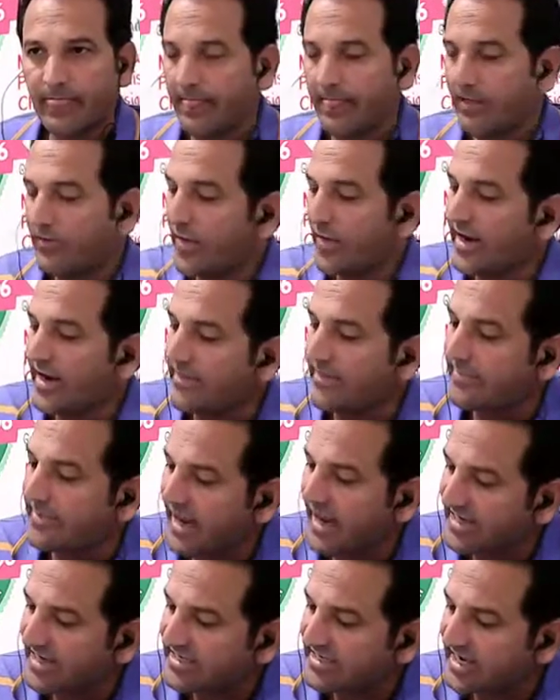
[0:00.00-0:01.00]
When I'm
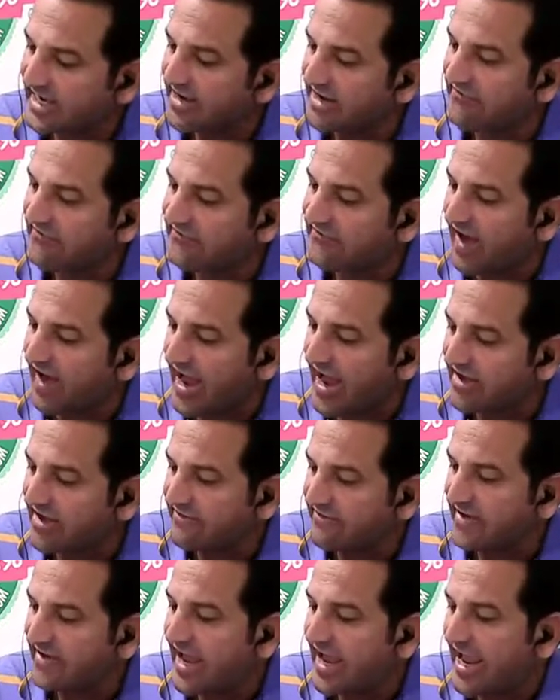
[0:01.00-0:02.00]
writing
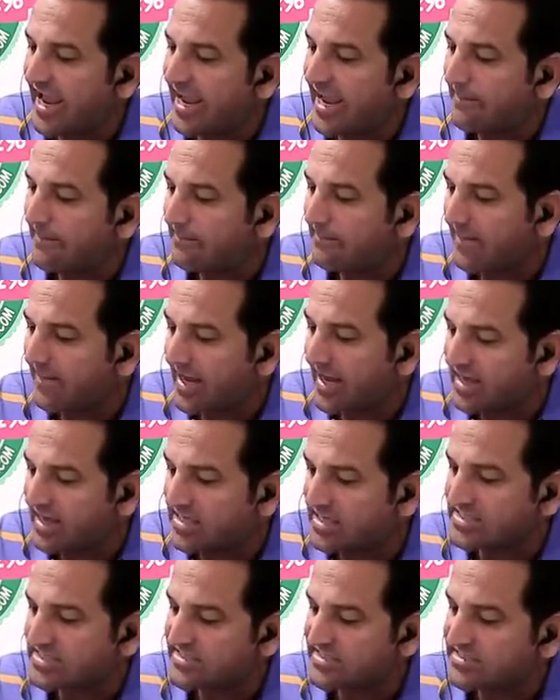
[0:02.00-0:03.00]
5a
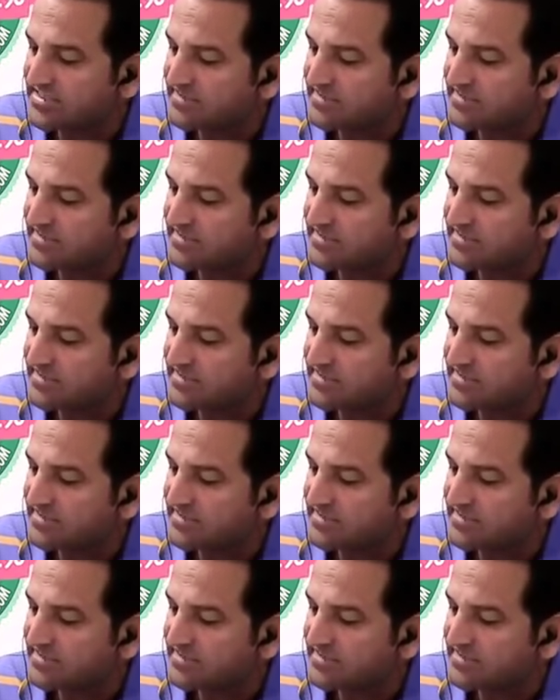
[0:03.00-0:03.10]
plus